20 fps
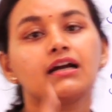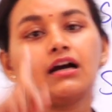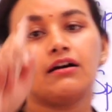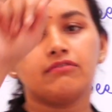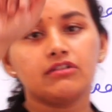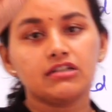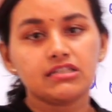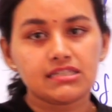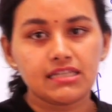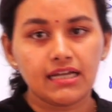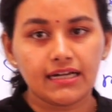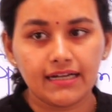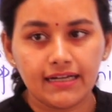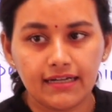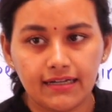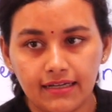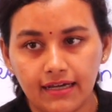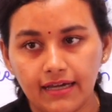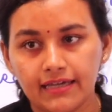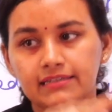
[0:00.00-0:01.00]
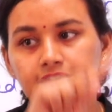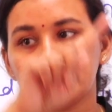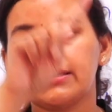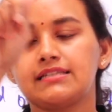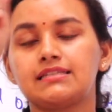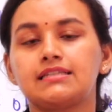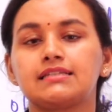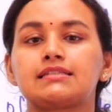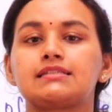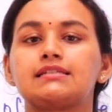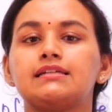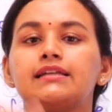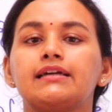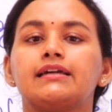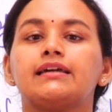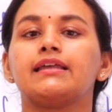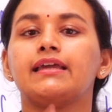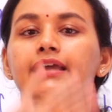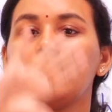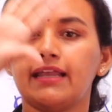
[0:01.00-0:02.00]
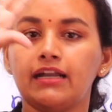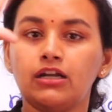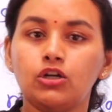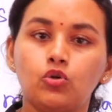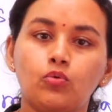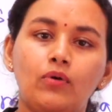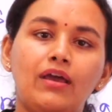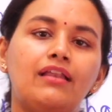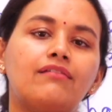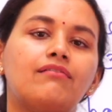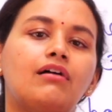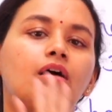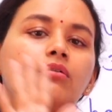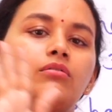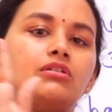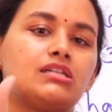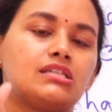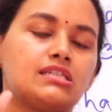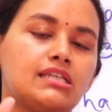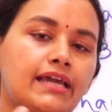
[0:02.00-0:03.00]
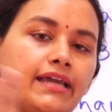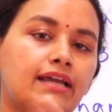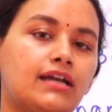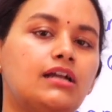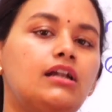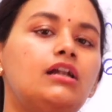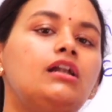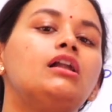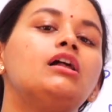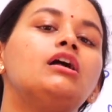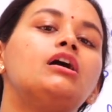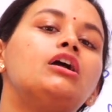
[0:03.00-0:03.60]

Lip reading: covers that entire 360 degree in 12 hour cycle.